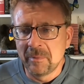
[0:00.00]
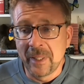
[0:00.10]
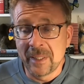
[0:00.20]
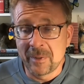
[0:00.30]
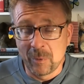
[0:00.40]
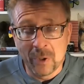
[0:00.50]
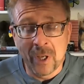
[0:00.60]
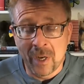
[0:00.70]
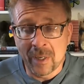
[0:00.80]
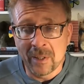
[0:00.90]
it's really
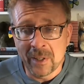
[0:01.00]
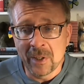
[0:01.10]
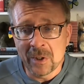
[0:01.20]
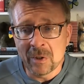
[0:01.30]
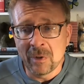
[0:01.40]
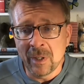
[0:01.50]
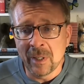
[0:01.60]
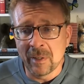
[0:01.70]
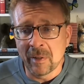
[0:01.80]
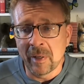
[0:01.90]
ugly
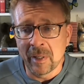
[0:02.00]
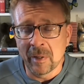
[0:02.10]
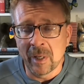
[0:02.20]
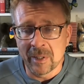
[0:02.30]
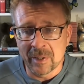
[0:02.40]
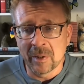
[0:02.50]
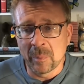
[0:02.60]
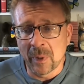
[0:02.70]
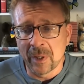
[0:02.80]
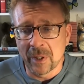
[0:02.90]
history, and it's on the
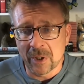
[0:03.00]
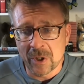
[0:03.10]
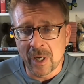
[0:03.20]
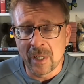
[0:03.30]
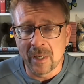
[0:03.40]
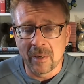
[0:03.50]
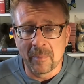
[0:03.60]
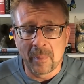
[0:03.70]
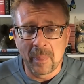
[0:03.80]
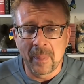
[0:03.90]
part like
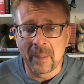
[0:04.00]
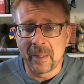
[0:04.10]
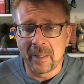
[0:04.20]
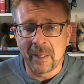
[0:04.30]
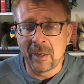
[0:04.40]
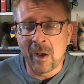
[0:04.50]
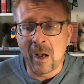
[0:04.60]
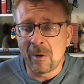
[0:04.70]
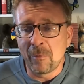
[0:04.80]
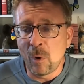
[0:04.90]
China. And
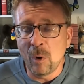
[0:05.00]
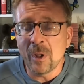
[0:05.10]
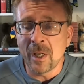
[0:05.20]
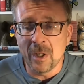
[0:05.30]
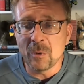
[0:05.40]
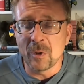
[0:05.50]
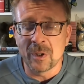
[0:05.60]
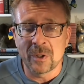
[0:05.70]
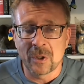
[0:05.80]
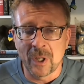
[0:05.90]
out of all
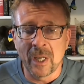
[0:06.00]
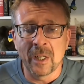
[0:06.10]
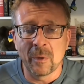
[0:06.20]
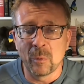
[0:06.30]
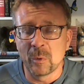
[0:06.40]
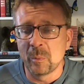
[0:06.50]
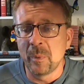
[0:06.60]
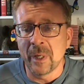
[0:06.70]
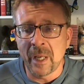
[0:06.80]
countries, China would be